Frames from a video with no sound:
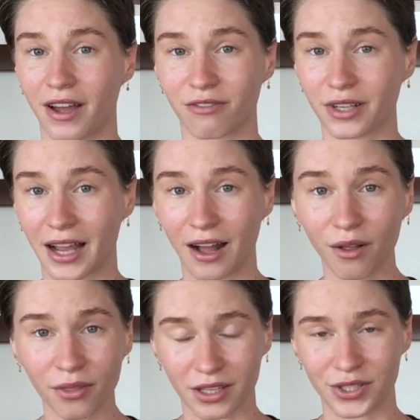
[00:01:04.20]
every
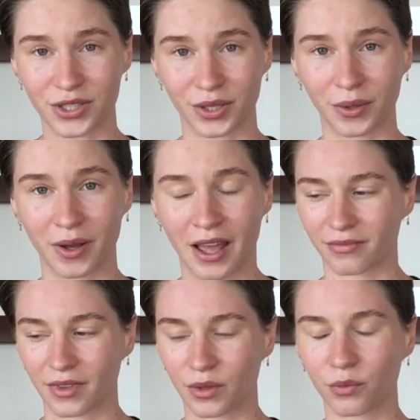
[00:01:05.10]
health issue.
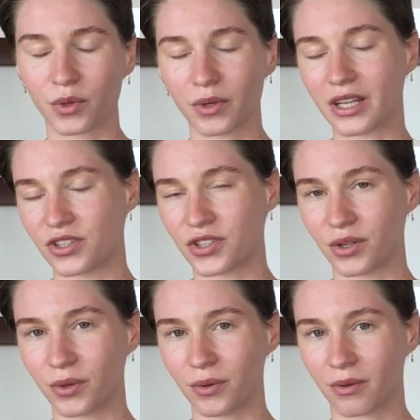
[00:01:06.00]
The root
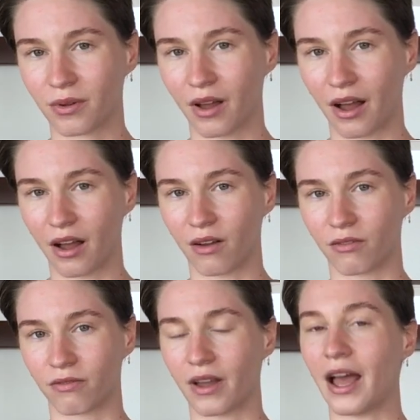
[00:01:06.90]
issue
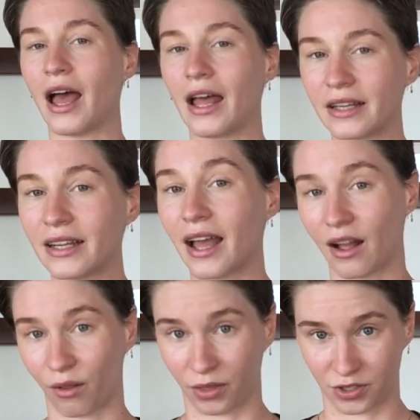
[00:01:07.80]
of any
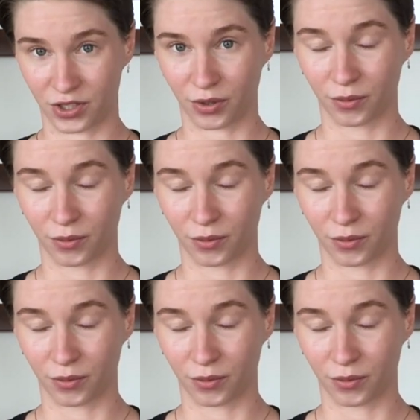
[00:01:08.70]
health issue,